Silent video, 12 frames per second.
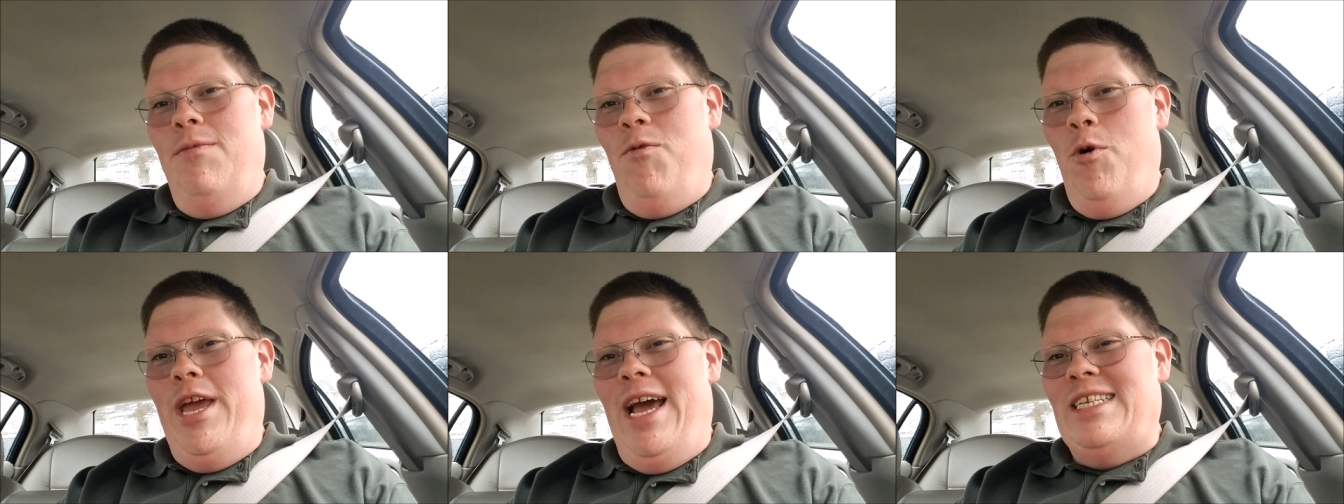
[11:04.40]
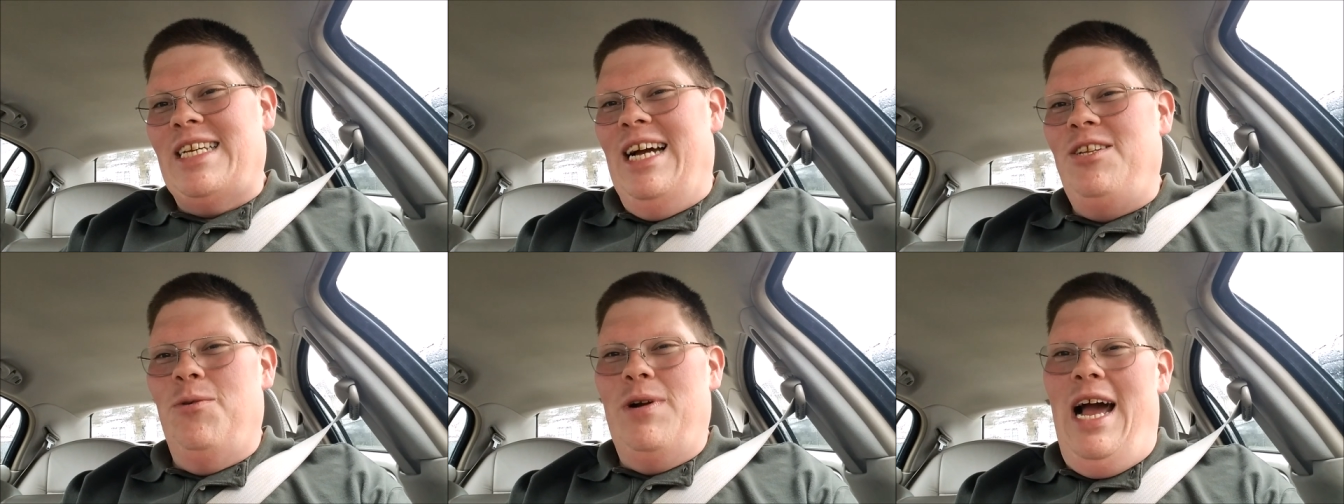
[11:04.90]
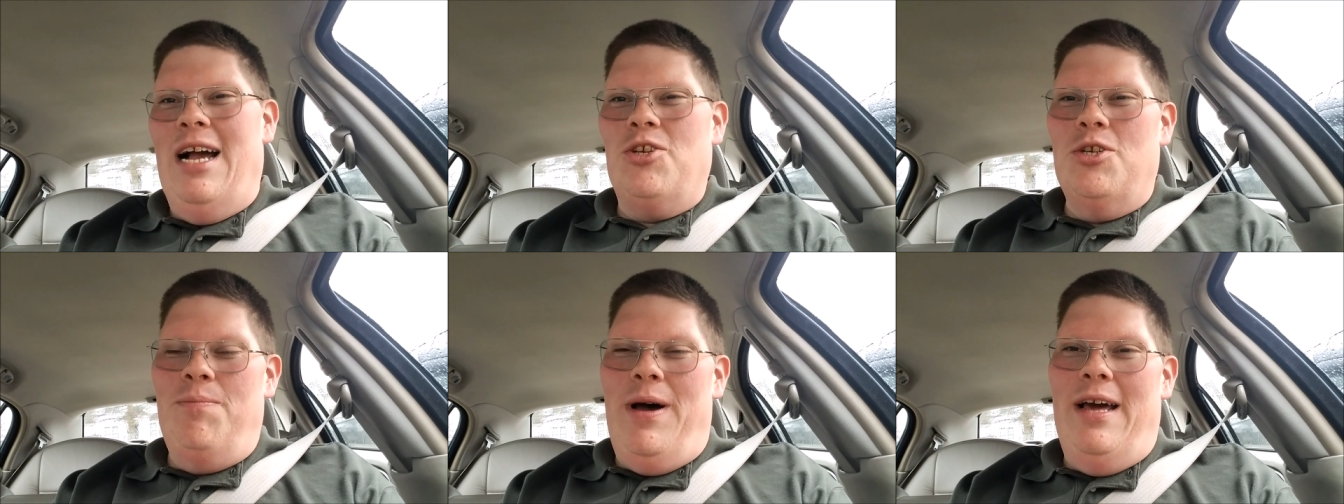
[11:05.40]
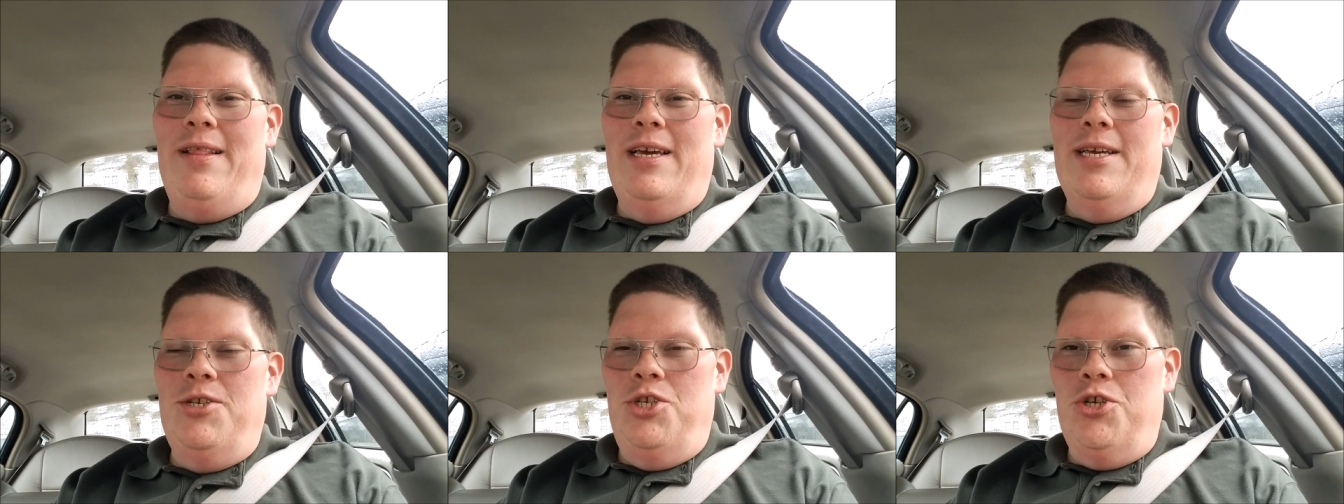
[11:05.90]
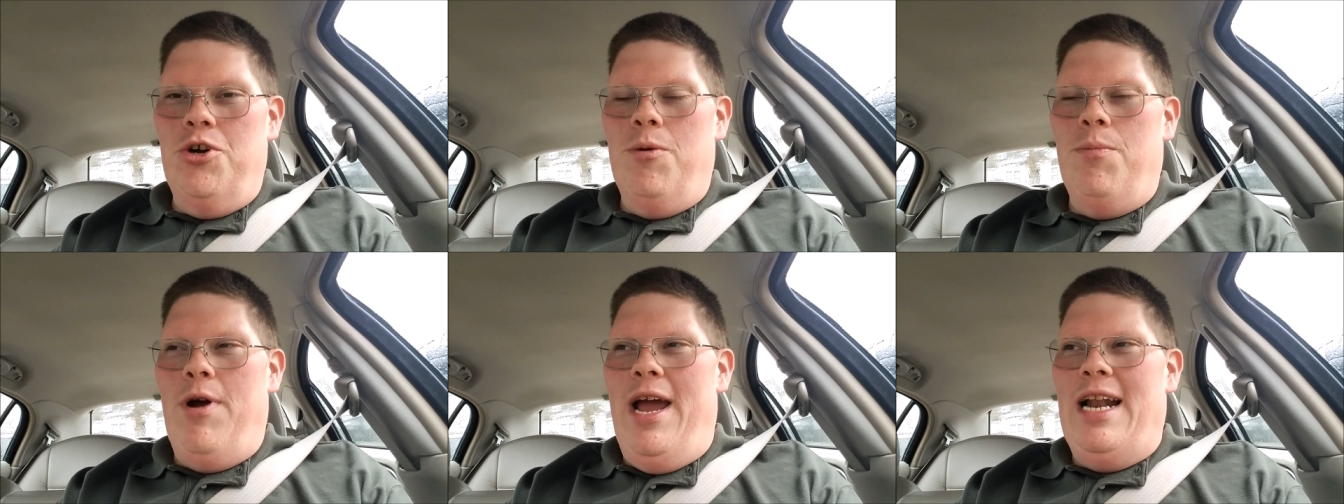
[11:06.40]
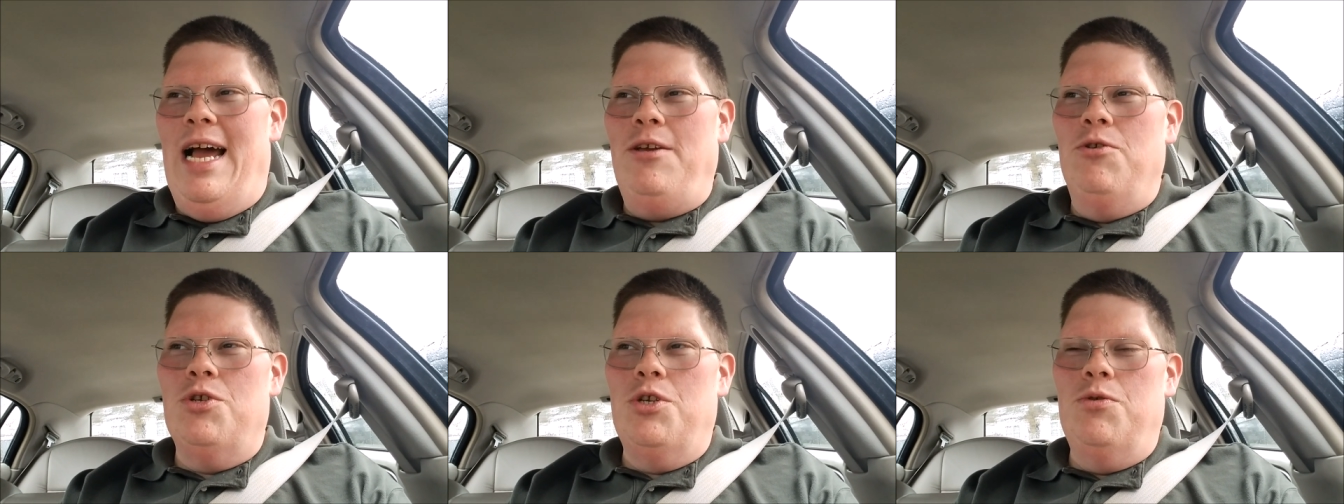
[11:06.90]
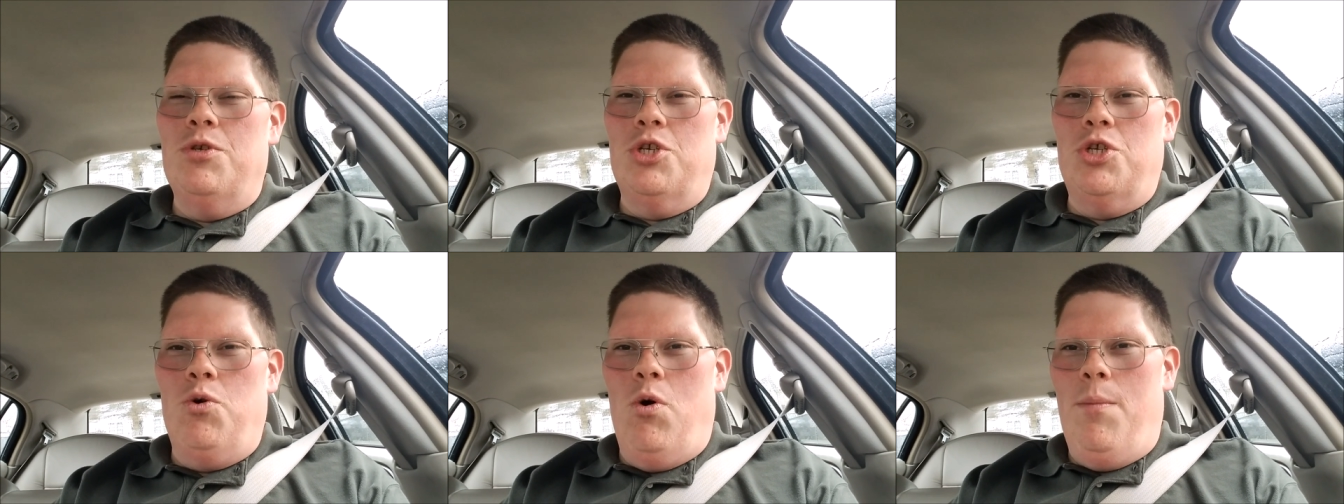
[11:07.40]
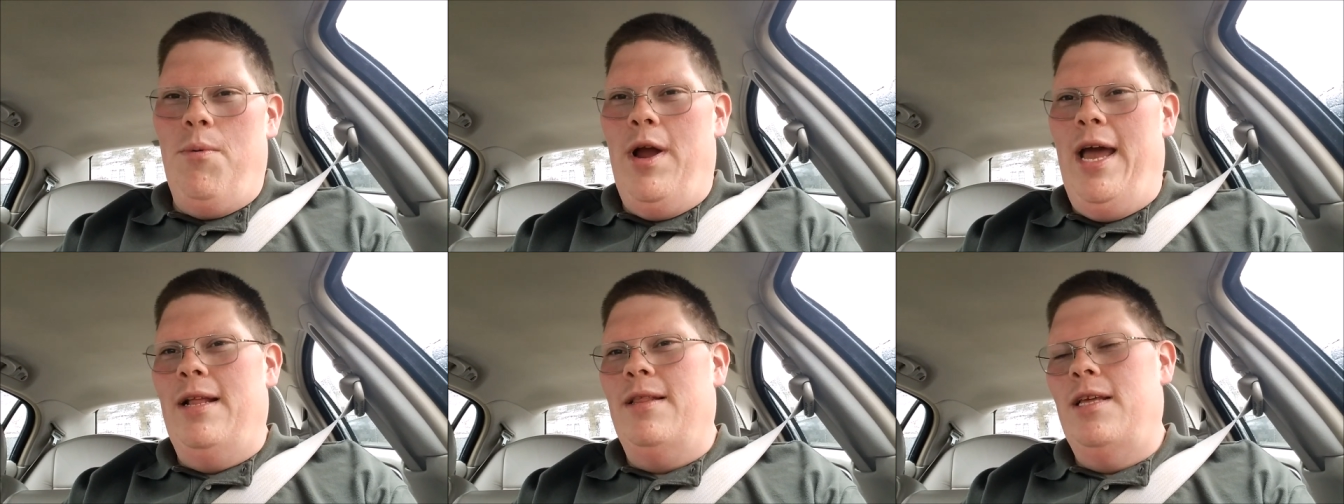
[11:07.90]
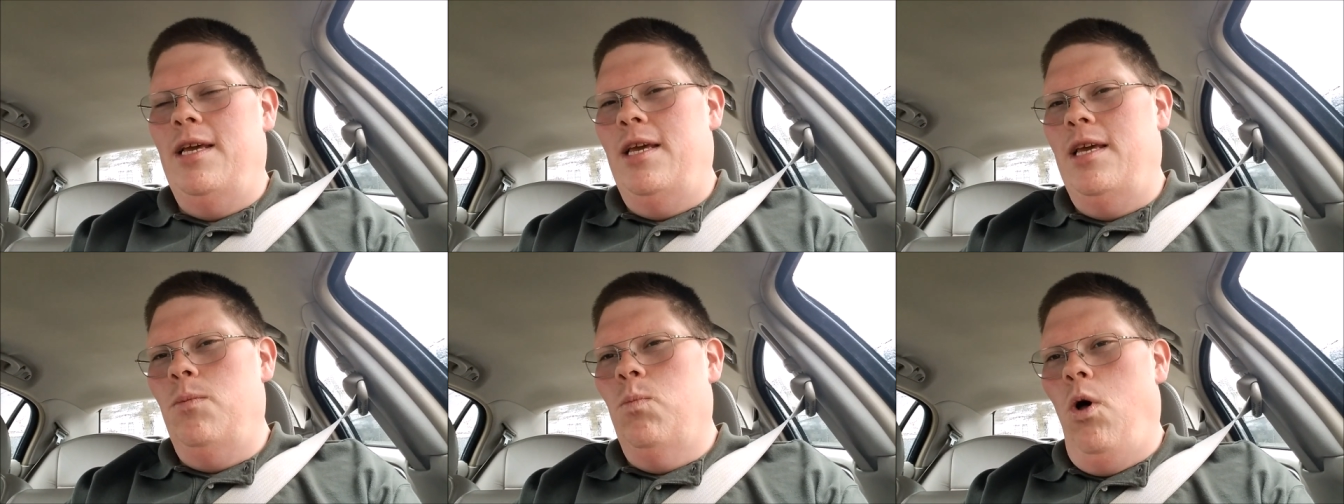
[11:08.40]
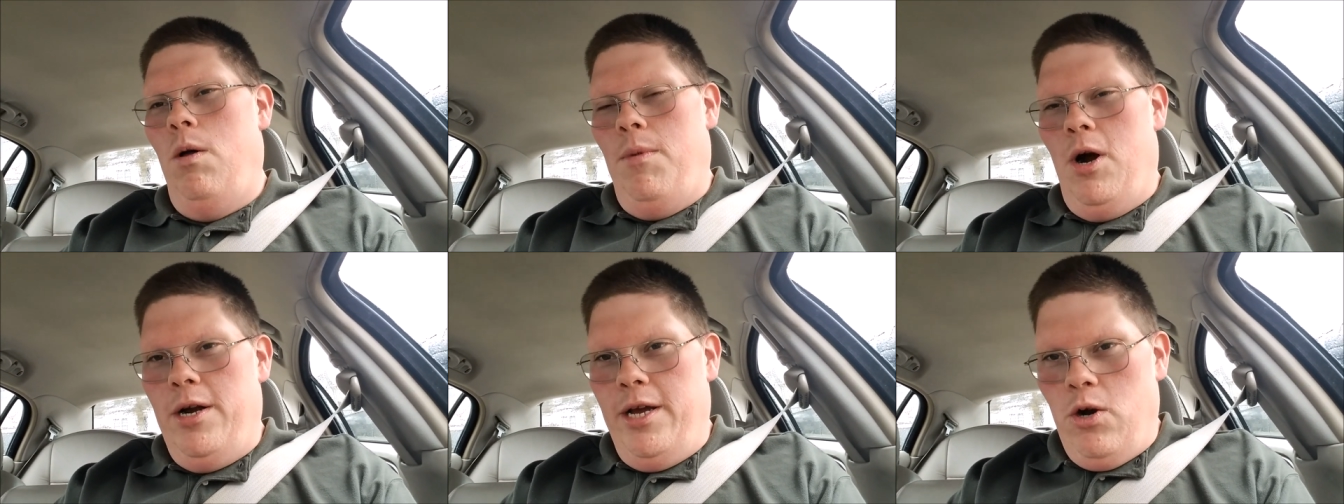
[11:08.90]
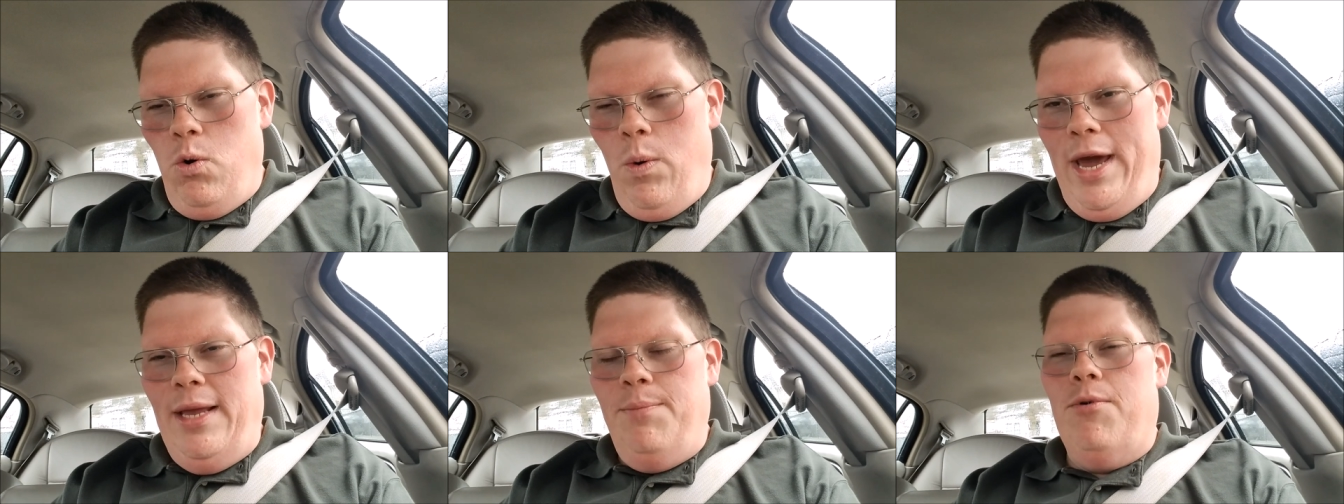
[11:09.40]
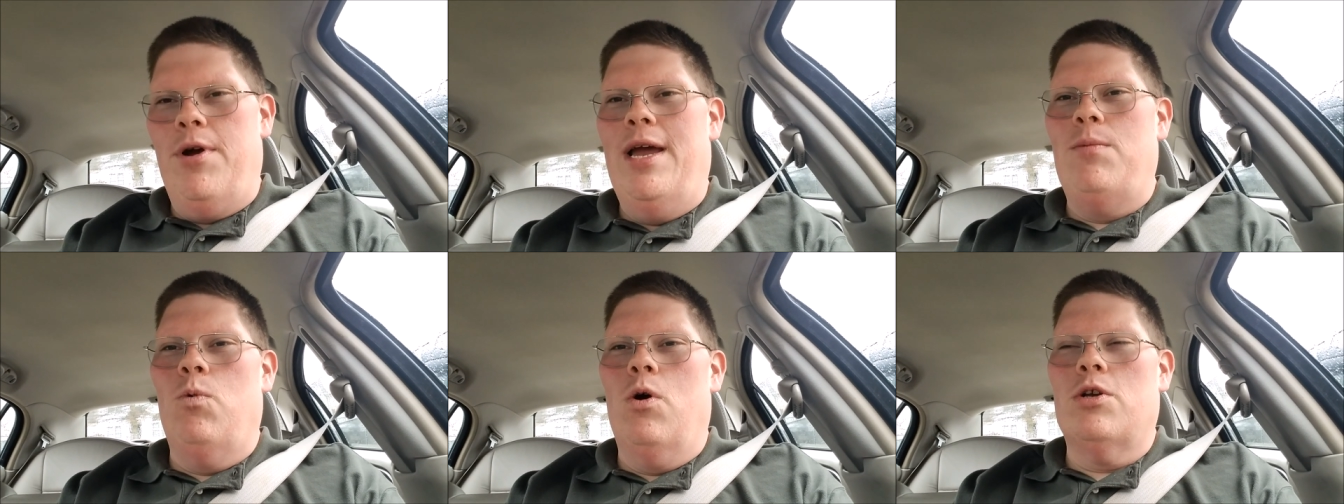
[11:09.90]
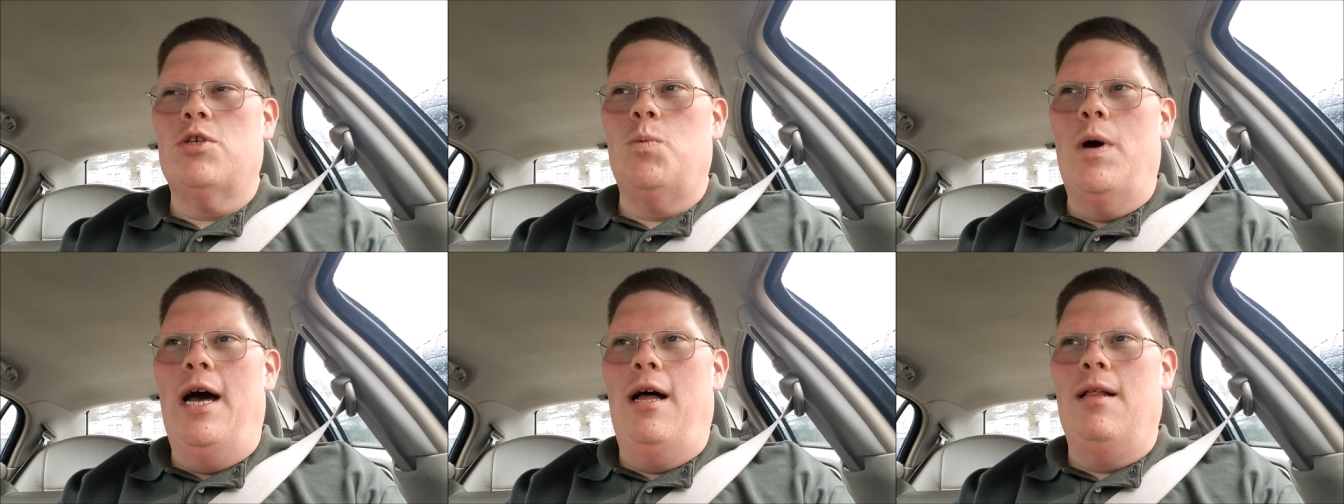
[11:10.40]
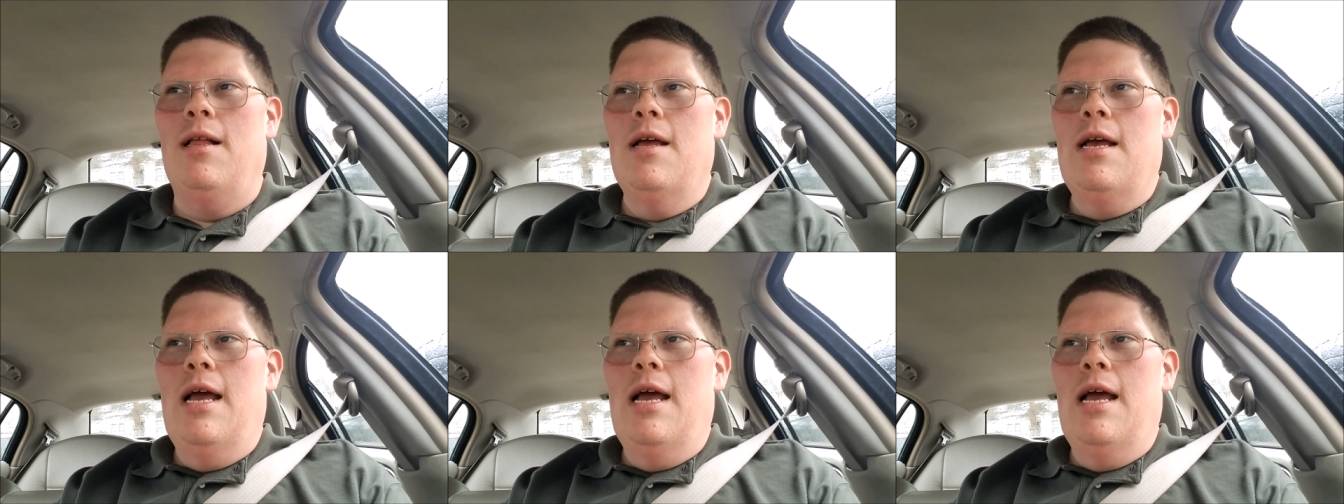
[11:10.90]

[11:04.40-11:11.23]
before you ask, I don't actually buy the Ensure brand. I usually use a store brand. The Walmart Equate brand works well.